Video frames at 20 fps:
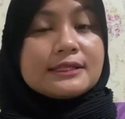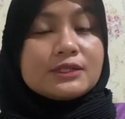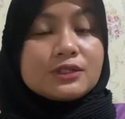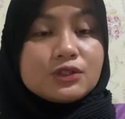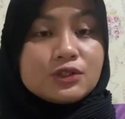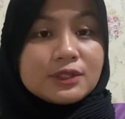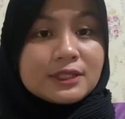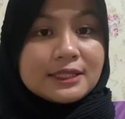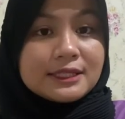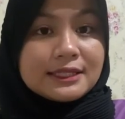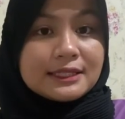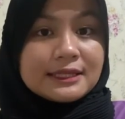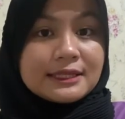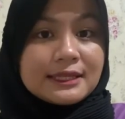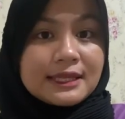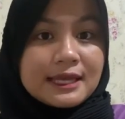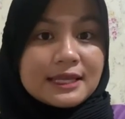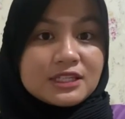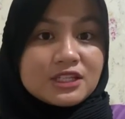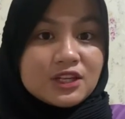United
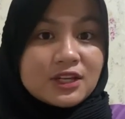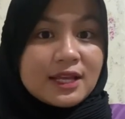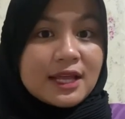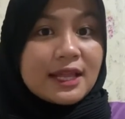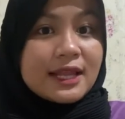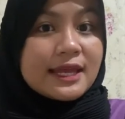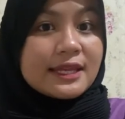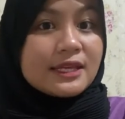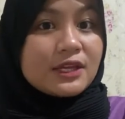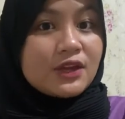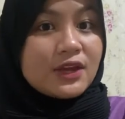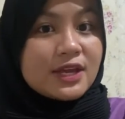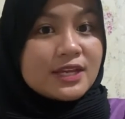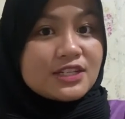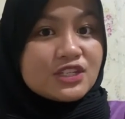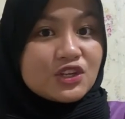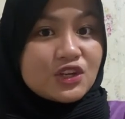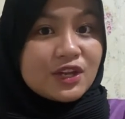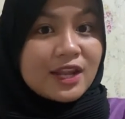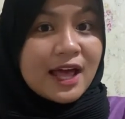National
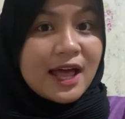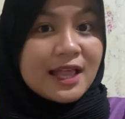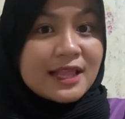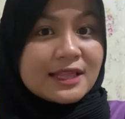Educational,